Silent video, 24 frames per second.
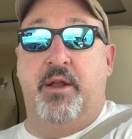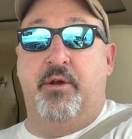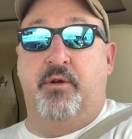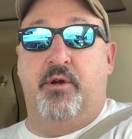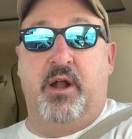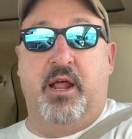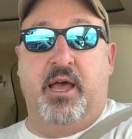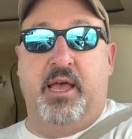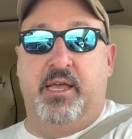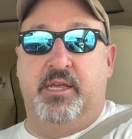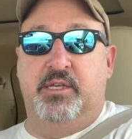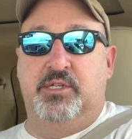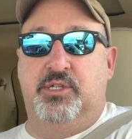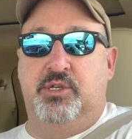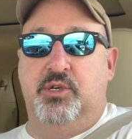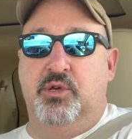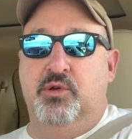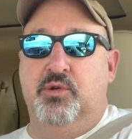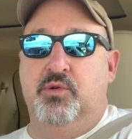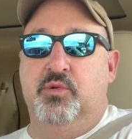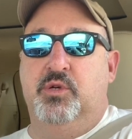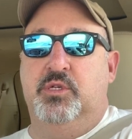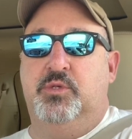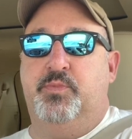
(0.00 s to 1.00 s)
her at
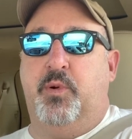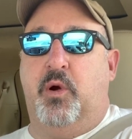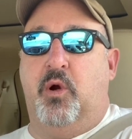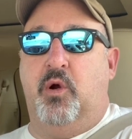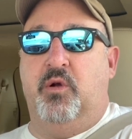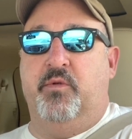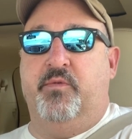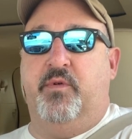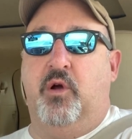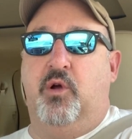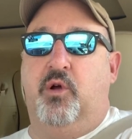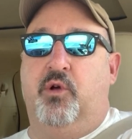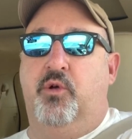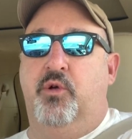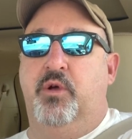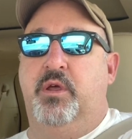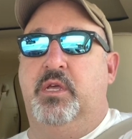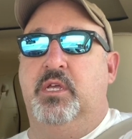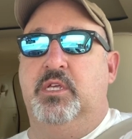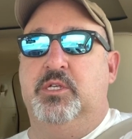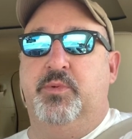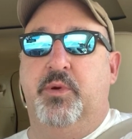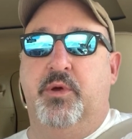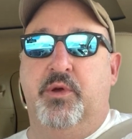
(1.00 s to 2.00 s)
ISU as part of our
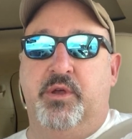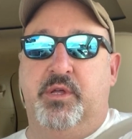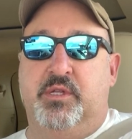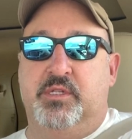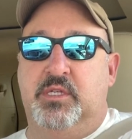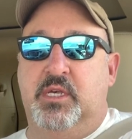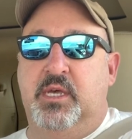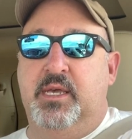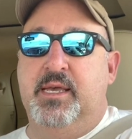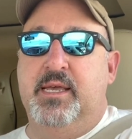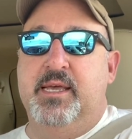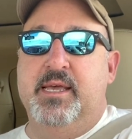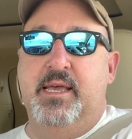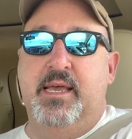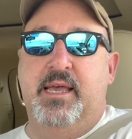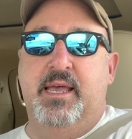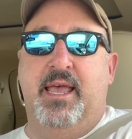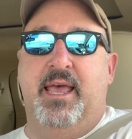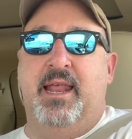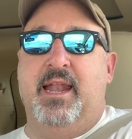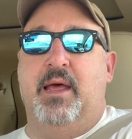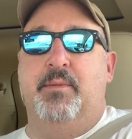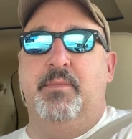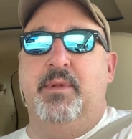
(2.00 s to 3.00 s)
Greek experience.
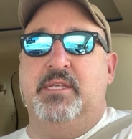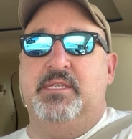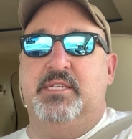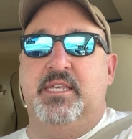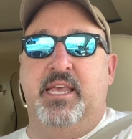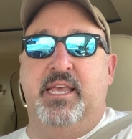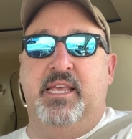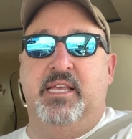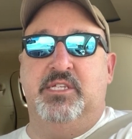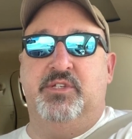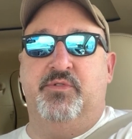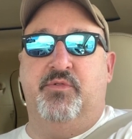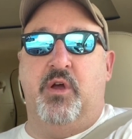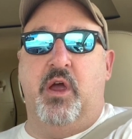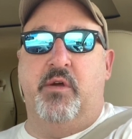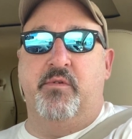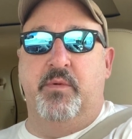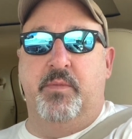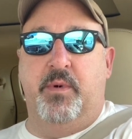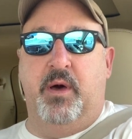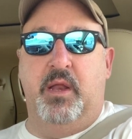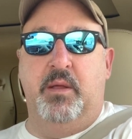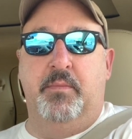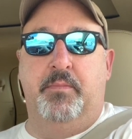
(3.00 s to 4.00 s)
And I'm not saying it's for
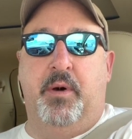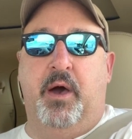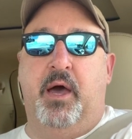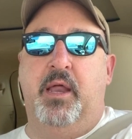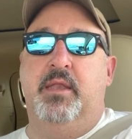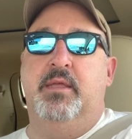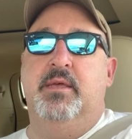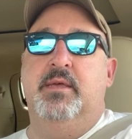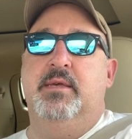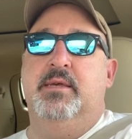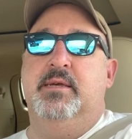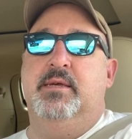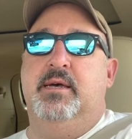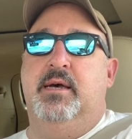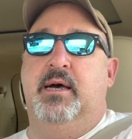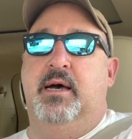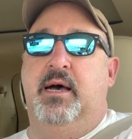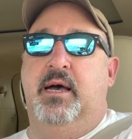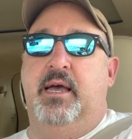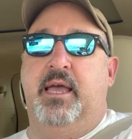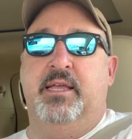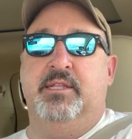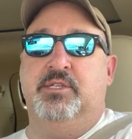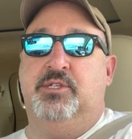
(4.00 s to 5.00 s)
everybody, but
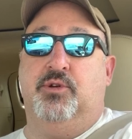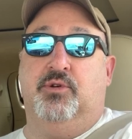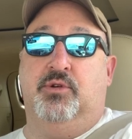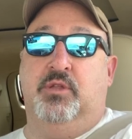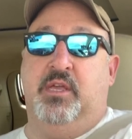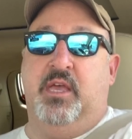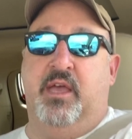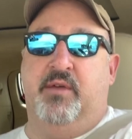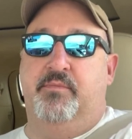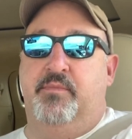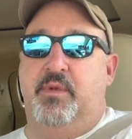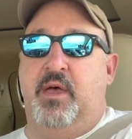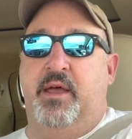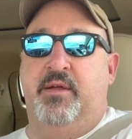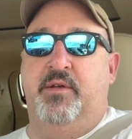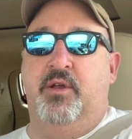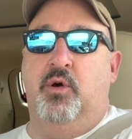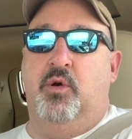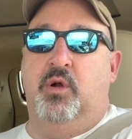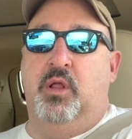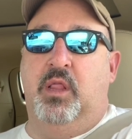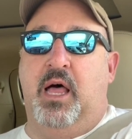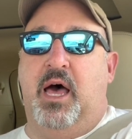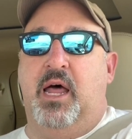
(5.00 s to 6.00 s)
and certainly I
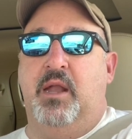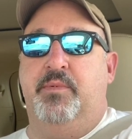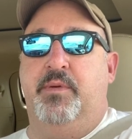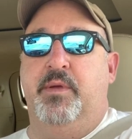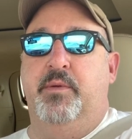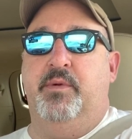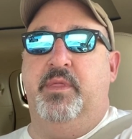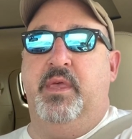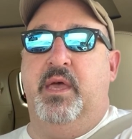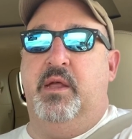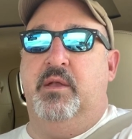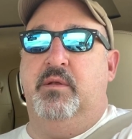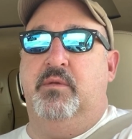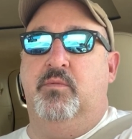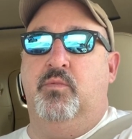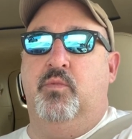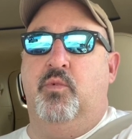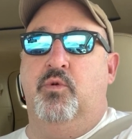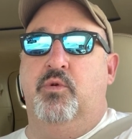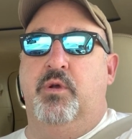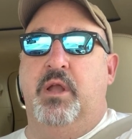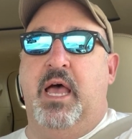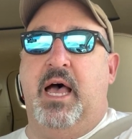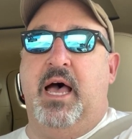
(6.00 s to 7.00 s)
know a lot of people that
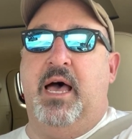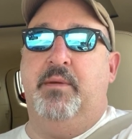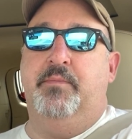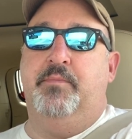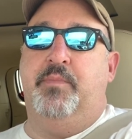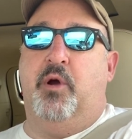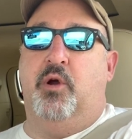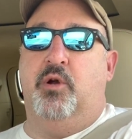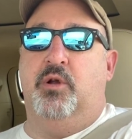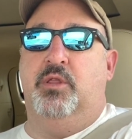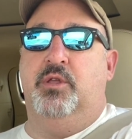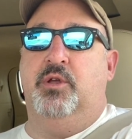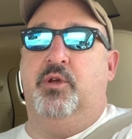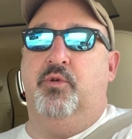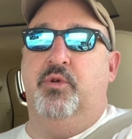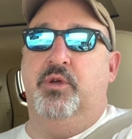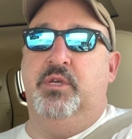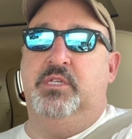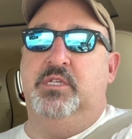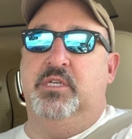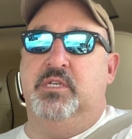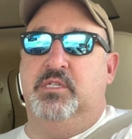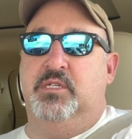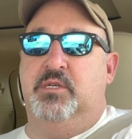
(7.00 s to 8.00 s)
were not part of the
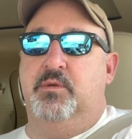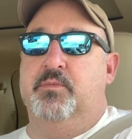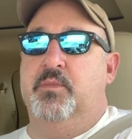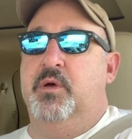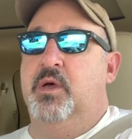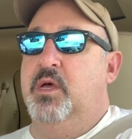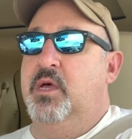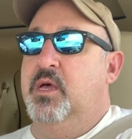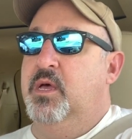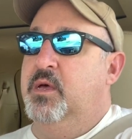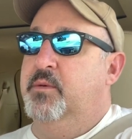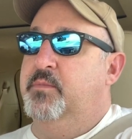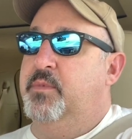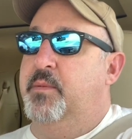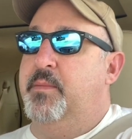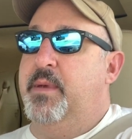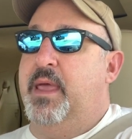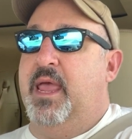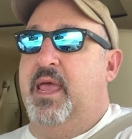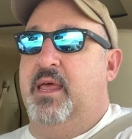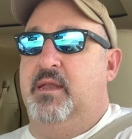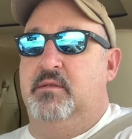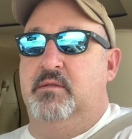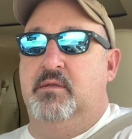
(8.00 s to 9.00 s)
Greek system. But
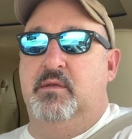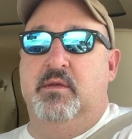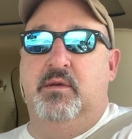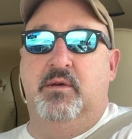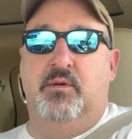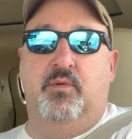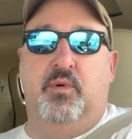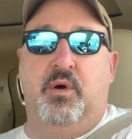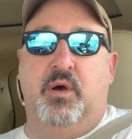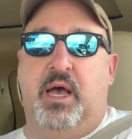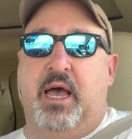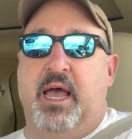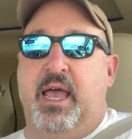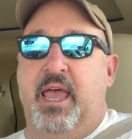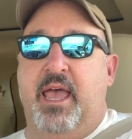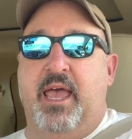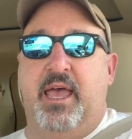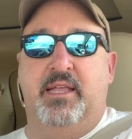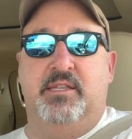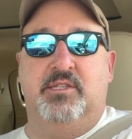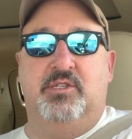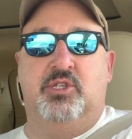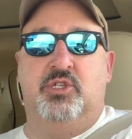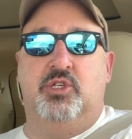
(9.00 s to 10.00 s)
man, I
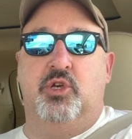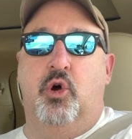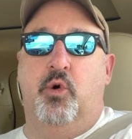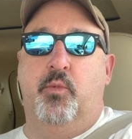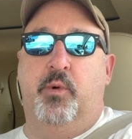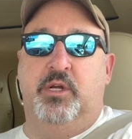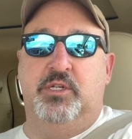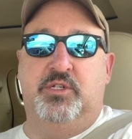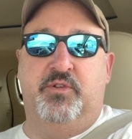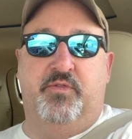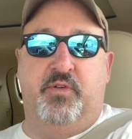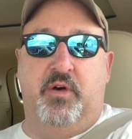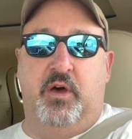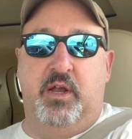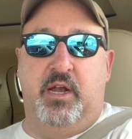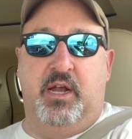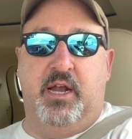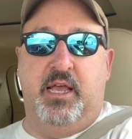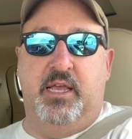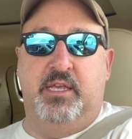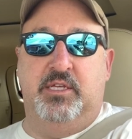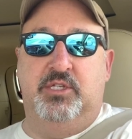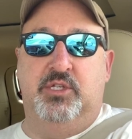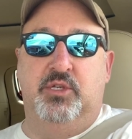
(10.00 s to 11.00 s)
had so much fun
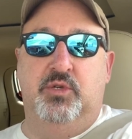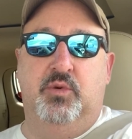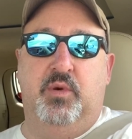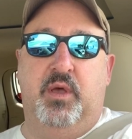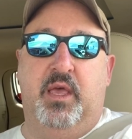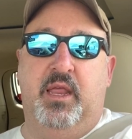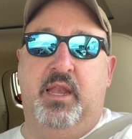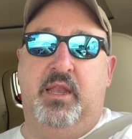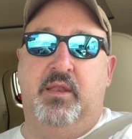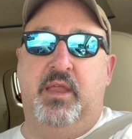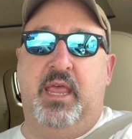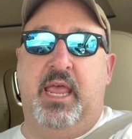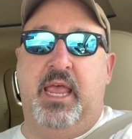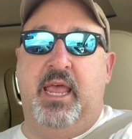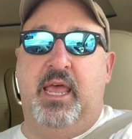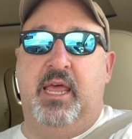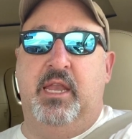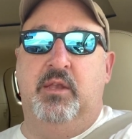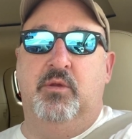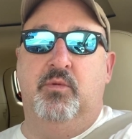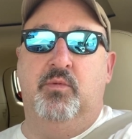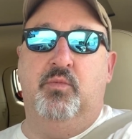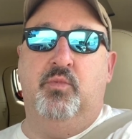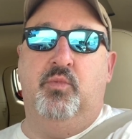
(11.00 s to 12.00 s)
at ISU
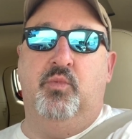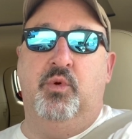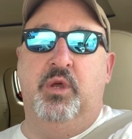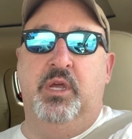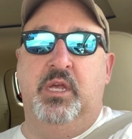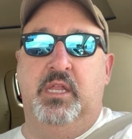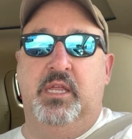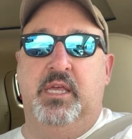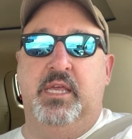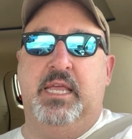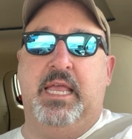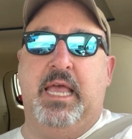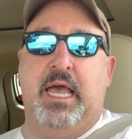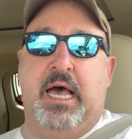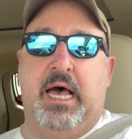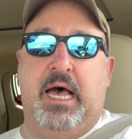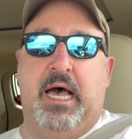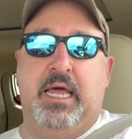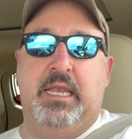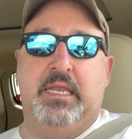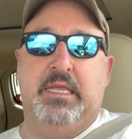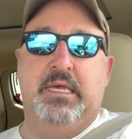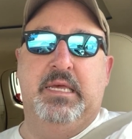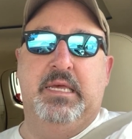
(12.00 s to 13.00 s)
and really got